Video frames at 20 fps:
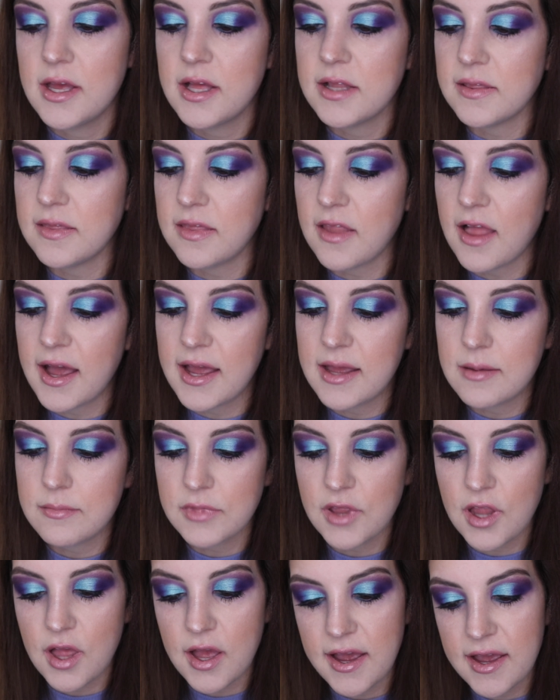Lime
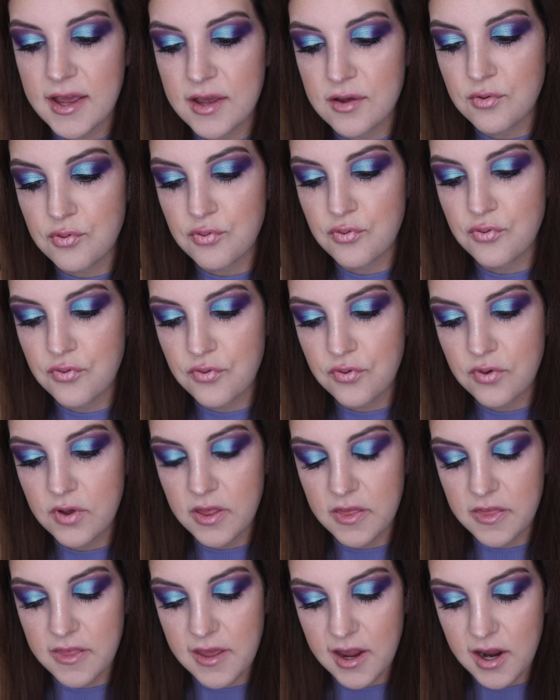Life,
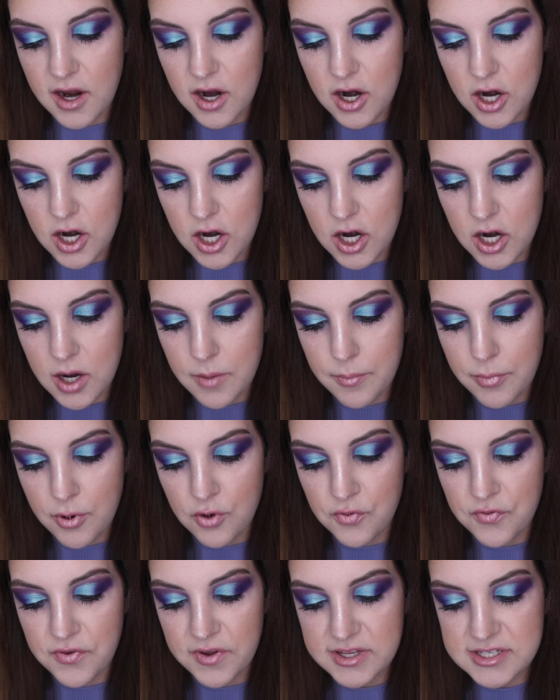their
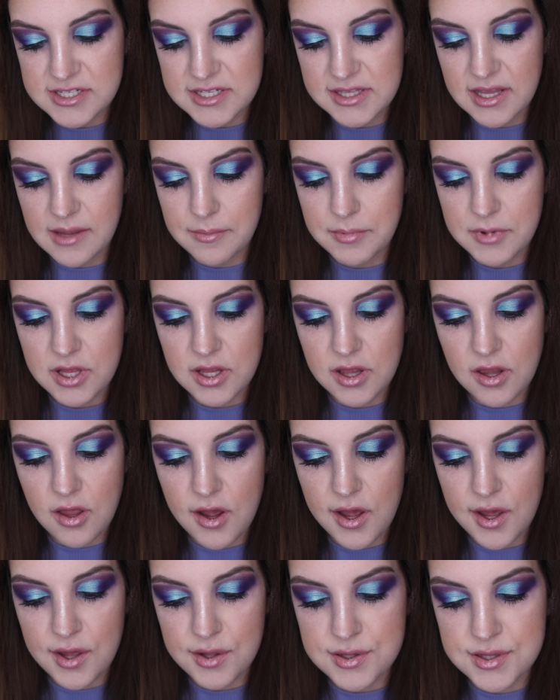Perfect Lip
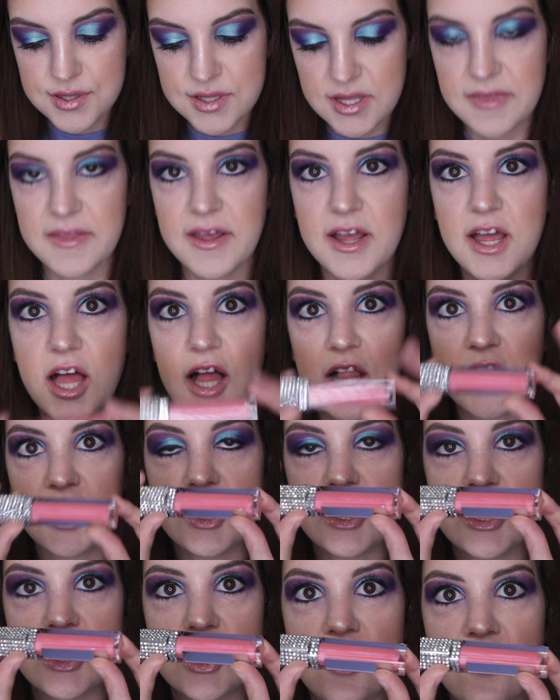Gloss in the
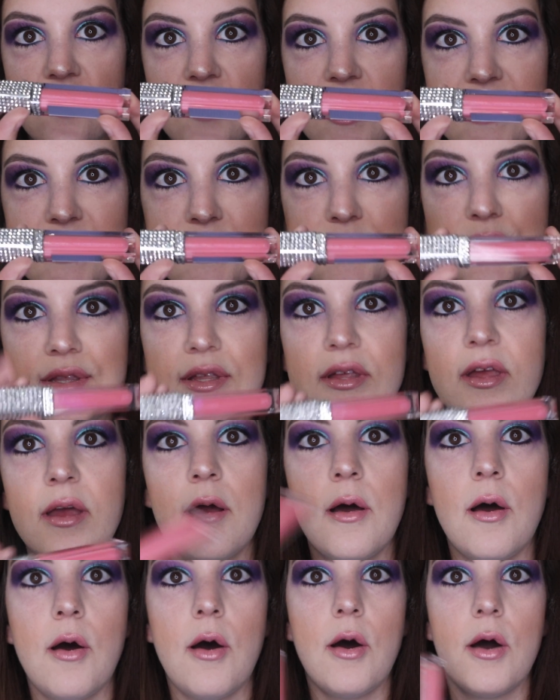color Grace
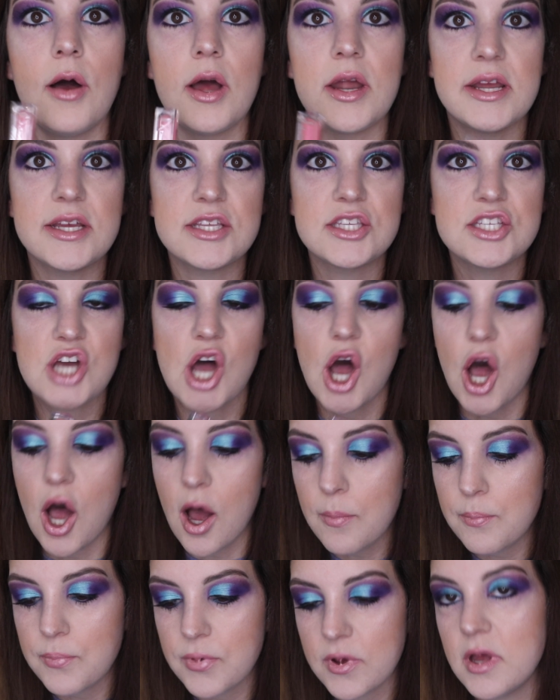on
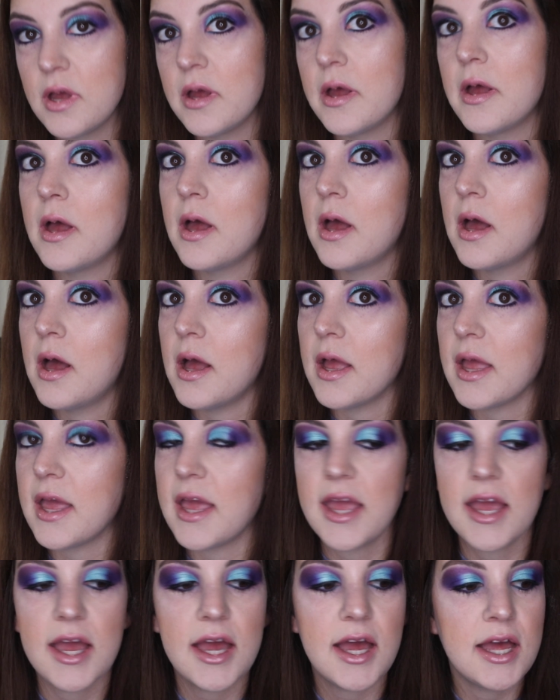top.
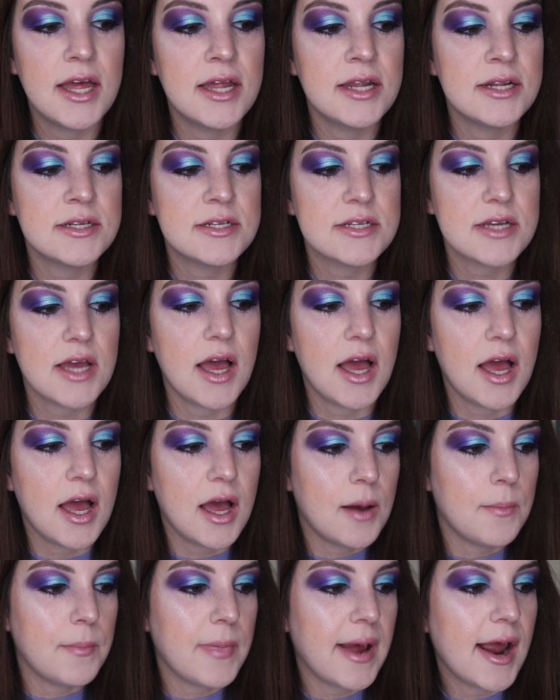And
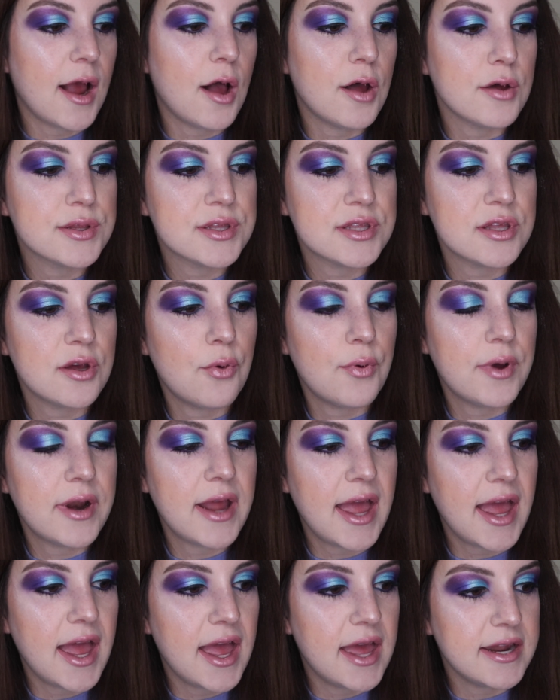I also went
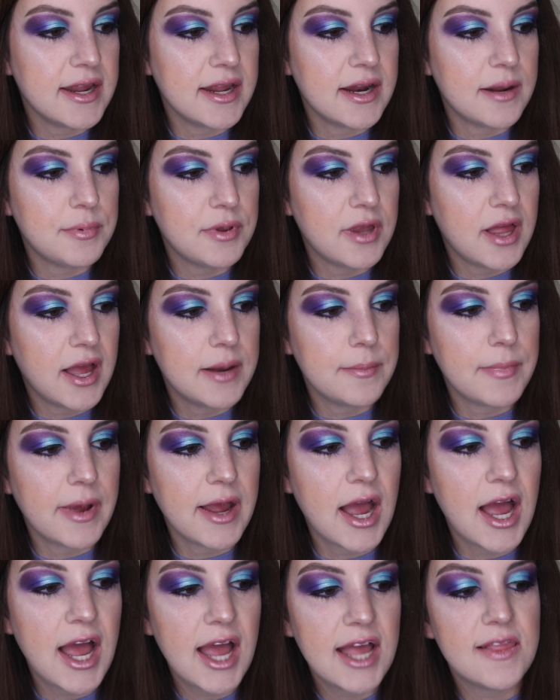ahead and applied my
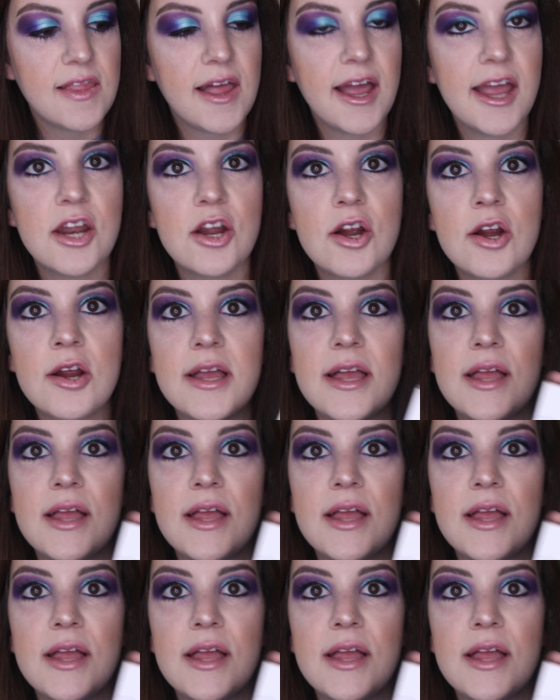highlighter.